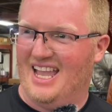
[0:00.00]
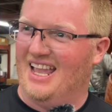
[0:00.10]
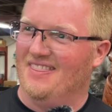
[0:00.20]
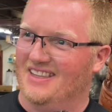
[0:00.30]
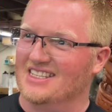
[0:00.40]

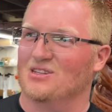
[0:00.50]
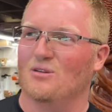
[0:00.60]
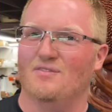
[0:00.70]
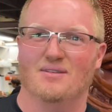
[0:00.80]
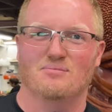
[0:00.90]
And this
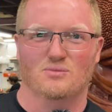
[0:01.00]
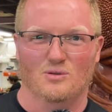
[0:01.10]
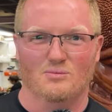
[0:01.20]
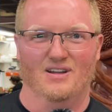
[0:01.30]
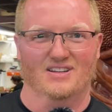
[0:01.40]
November will
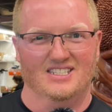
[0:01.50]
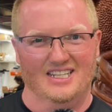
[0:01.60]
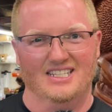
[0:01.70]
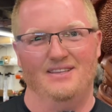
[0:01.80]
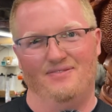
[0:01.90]
mark
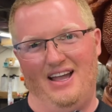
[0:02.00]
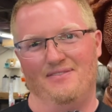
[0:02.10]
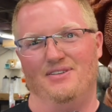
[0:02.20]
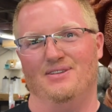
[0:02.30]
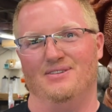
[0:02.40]

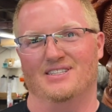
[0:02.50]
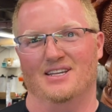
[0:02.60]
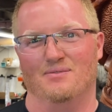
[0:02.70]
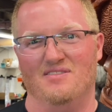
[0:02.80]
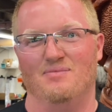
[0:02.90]
65 years
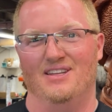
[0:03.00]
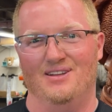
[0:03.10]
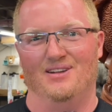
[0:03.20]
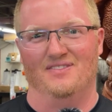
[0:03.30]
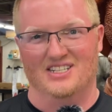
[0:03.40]
that we've been
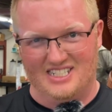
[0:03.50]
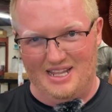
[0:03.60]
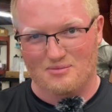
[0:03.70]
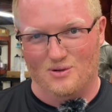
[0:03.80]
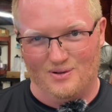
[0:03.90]
here on this
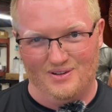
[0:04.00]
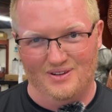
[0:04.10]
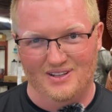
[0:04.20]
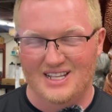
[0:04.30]
same corner,